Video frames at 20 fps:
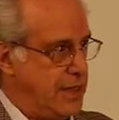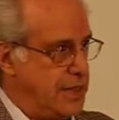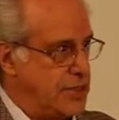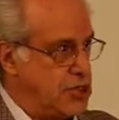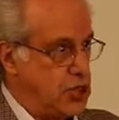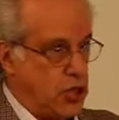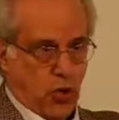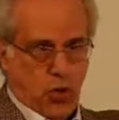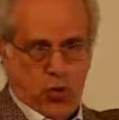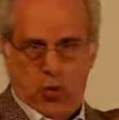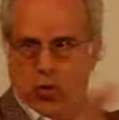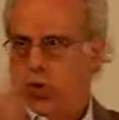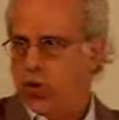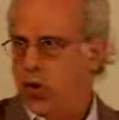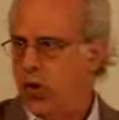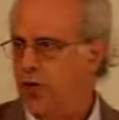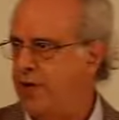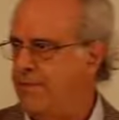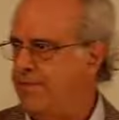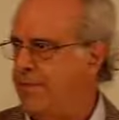to
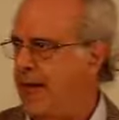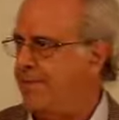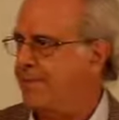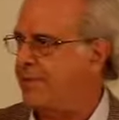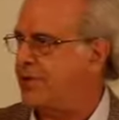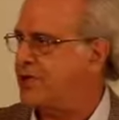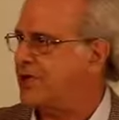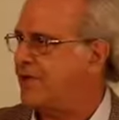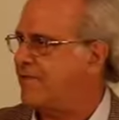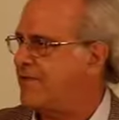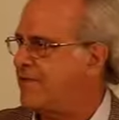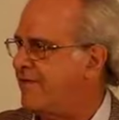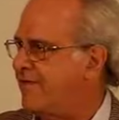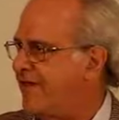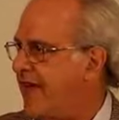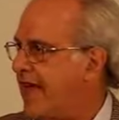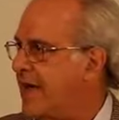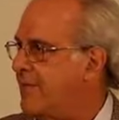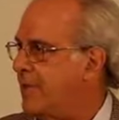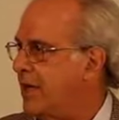all the members of the
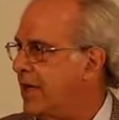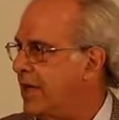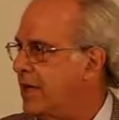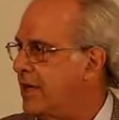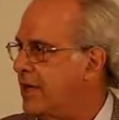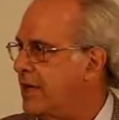family.